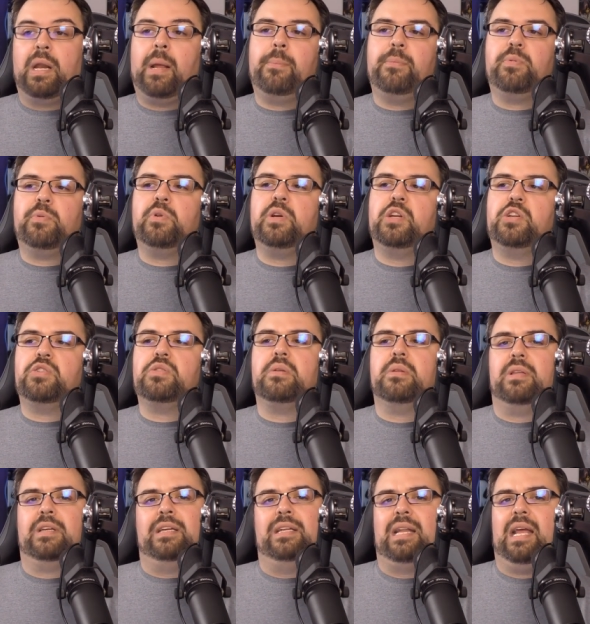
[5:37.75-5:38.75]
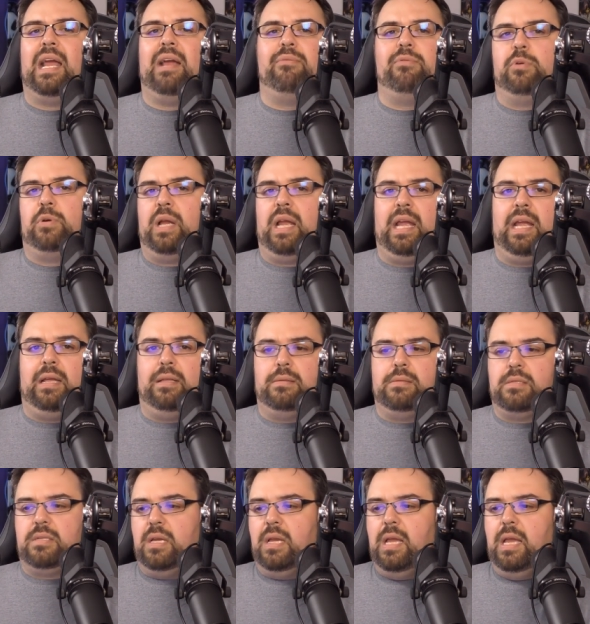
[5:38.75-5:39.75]
and I'm pretty sure they're going to have their
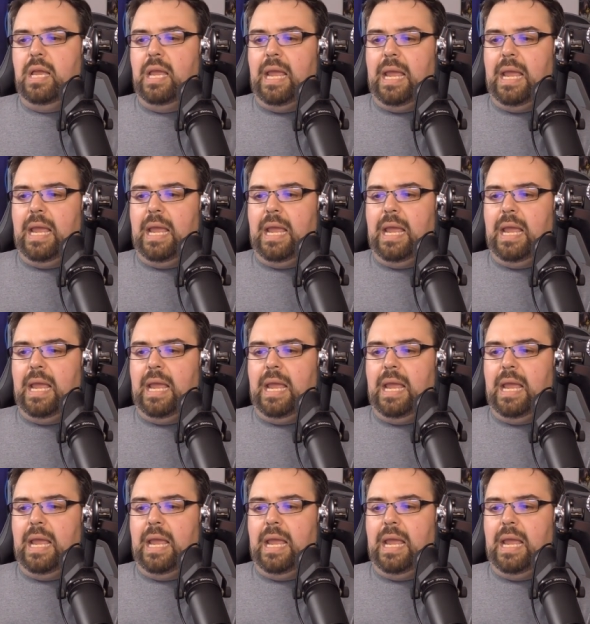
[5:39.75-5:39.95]
hands